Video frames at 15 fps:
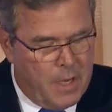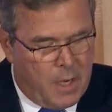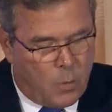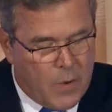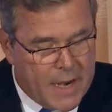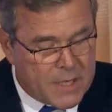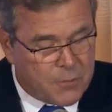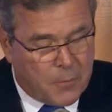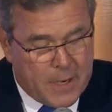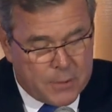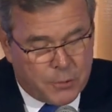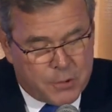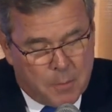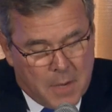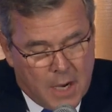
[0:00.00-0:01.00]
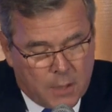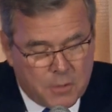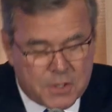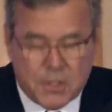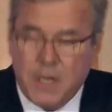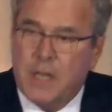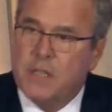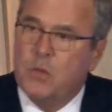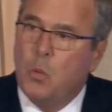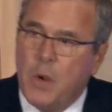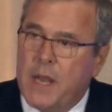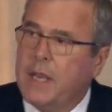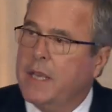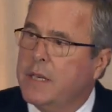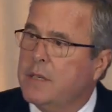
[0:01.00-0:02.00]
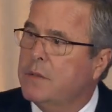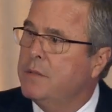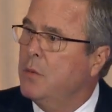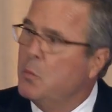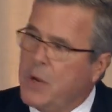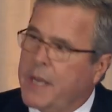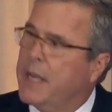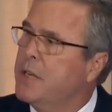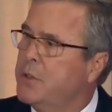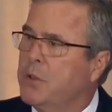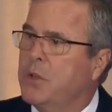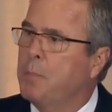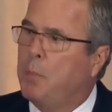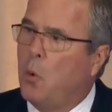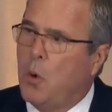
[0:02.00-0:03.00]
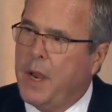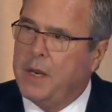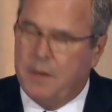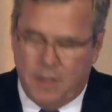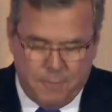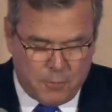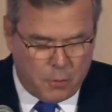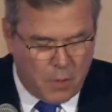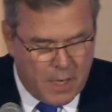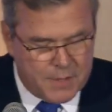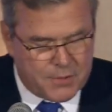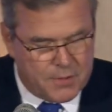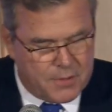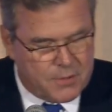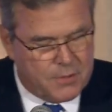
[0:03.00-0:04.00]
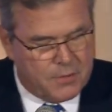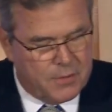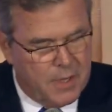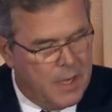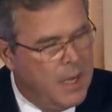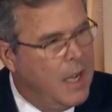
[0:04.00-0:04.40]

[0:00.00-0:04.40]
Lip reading: Iraq's fragile democracy has weakened to the point of crisis.